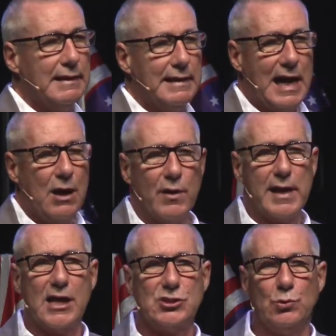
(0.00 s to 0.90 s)
Now, I want to
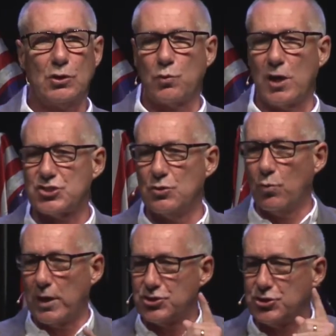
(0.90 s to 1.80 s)
ask you a question
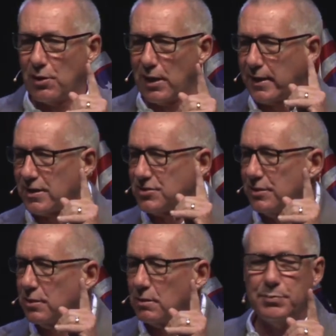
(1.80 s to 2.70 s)
What is your legacy
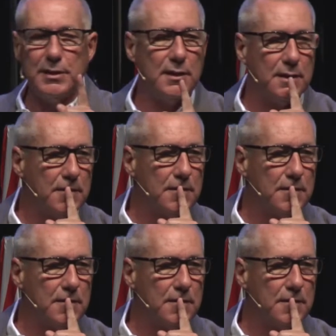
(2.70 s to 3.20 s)
going to be?